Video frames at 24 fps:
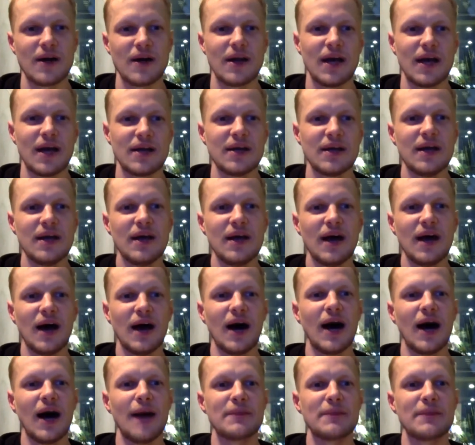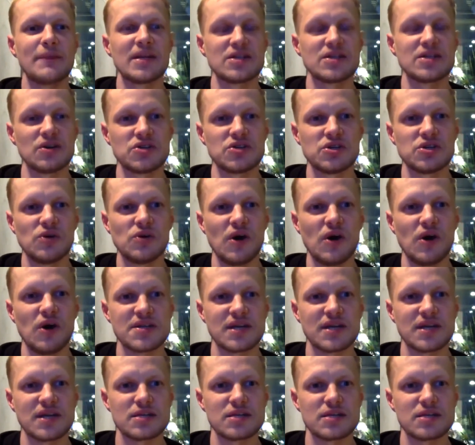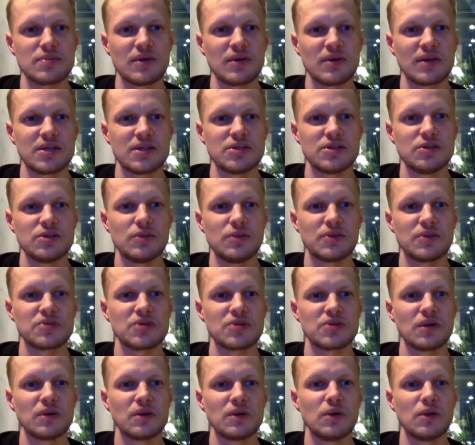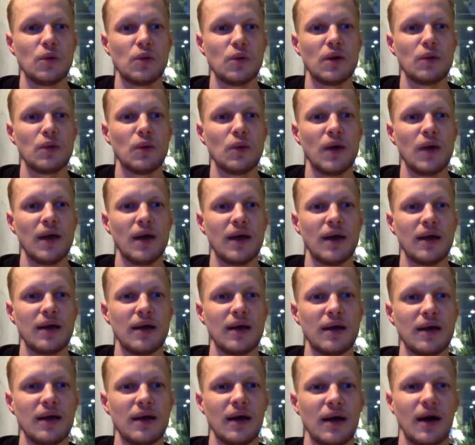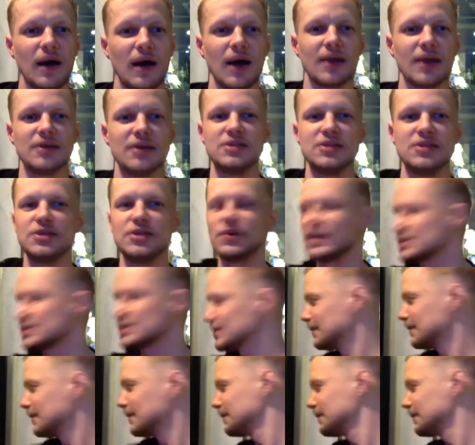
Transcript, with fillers: And uh, I'm going to toast you all as I customarily do, but there's only one way I could do it.